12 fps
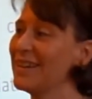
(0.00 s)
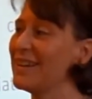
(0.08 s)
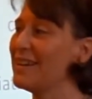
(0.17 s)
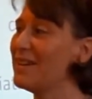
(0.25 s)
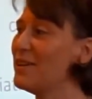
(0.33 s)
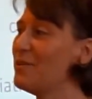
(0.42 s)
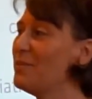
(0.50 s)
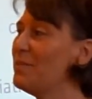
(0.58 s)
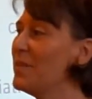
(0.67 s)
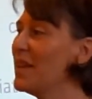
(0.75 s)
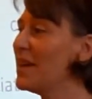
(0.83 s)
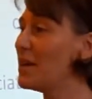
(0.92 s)

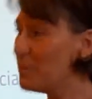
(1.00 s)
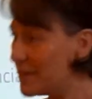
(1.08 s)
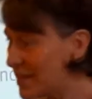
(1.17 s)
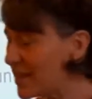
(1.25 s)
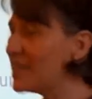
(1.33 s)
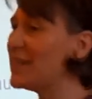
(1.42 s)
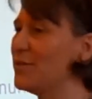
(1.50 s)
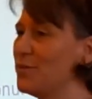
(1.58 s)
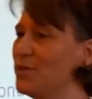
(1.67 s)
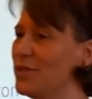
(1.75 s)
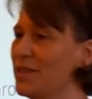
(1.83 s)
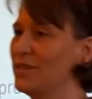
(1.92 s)
And particularly if
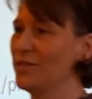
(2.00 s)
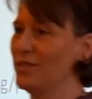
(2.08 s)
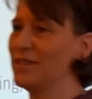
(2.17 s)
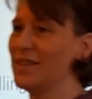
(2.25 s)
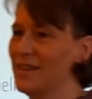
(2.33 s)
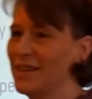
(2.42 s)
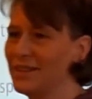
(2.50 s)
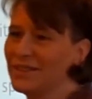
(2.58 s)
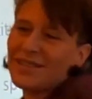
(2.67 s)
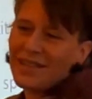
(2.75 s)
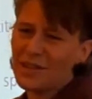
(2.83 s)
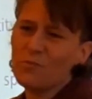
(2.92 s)
you're teaching
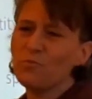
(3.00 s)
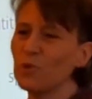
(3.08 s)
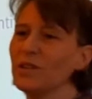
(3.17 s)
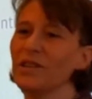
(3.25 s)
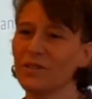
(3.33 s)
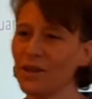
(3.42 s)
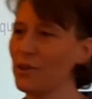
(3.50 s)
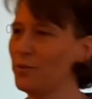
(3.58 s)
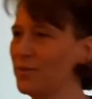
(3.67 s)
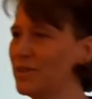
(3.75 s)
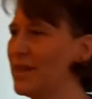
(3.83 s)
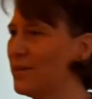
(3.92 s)
teenagers, they don't want to go
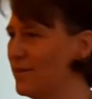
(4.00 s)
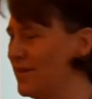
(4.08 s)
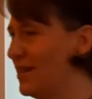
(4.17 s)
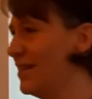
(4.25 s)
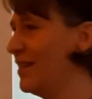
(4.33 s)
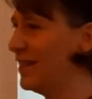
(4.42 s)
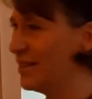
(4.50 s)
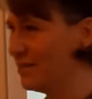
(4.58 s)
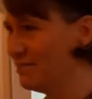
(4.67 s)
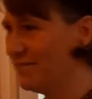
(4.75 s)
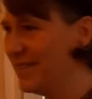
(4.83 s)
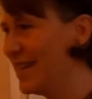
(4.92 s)
home sounding like
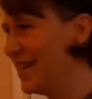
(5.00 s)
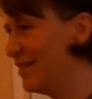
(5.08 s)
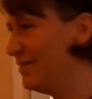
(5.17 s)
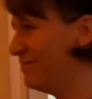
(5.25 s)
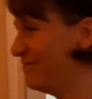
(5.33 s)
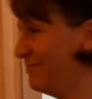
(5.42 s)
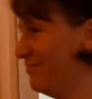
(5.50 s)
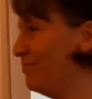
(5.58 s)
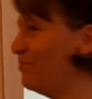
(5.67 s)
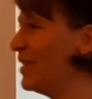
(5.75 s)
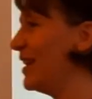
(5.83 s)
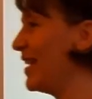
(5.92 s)
a, you know,
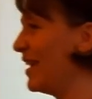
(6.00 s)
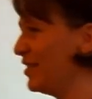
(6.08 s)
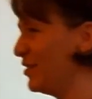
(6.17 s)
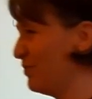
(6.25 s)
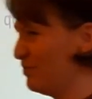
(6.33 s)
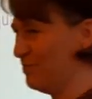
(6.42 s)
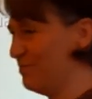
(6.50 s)
middle-aged